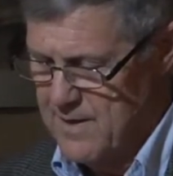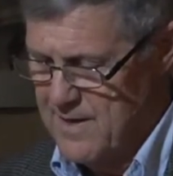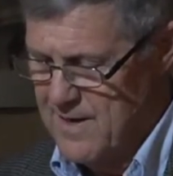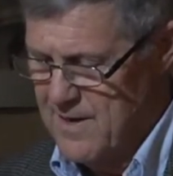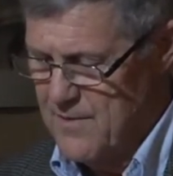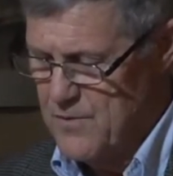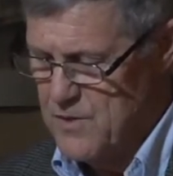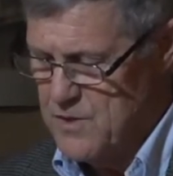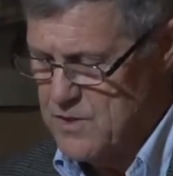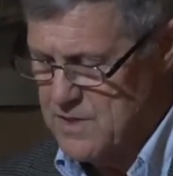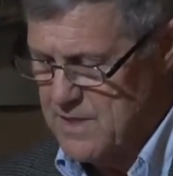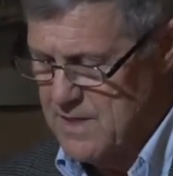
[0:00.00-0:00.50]

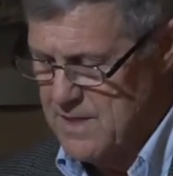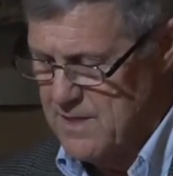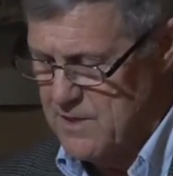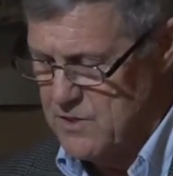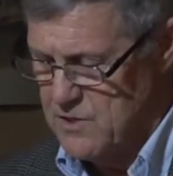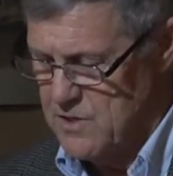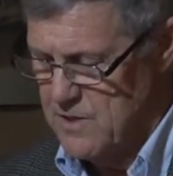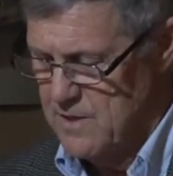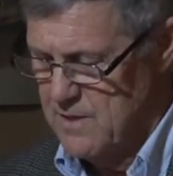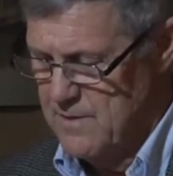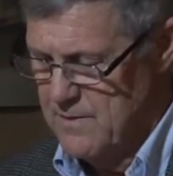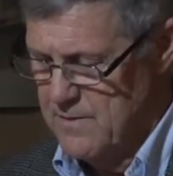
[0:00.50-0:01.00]
and this
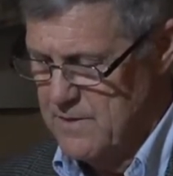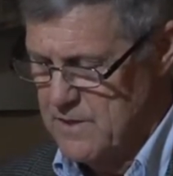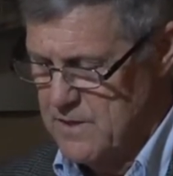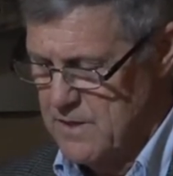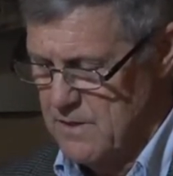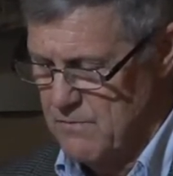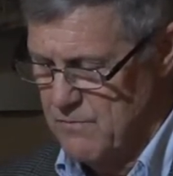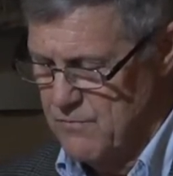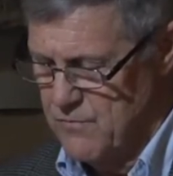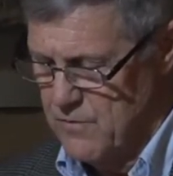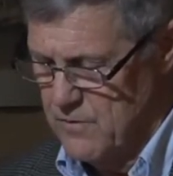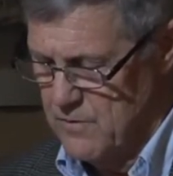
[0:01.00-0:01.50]
itch, this
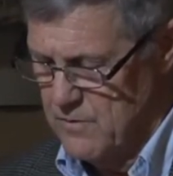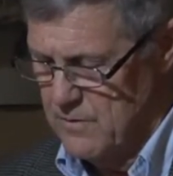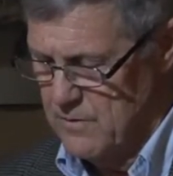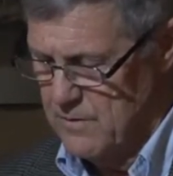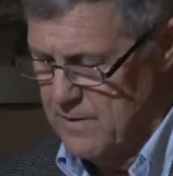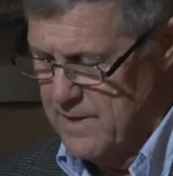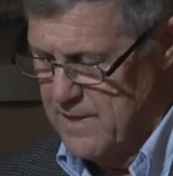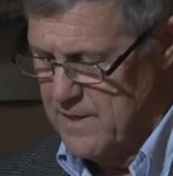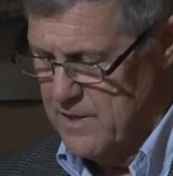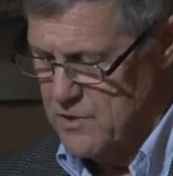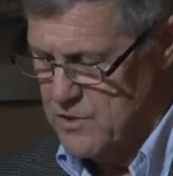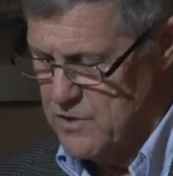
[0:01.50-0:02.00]
infernal
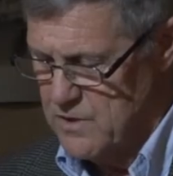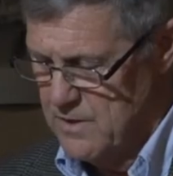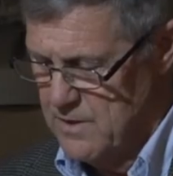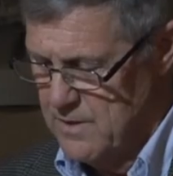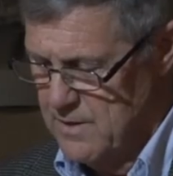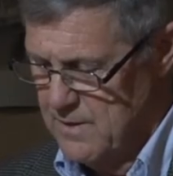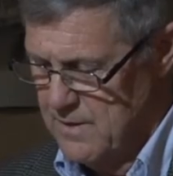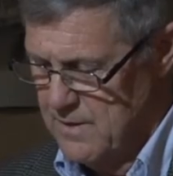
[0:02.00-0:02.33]
itch.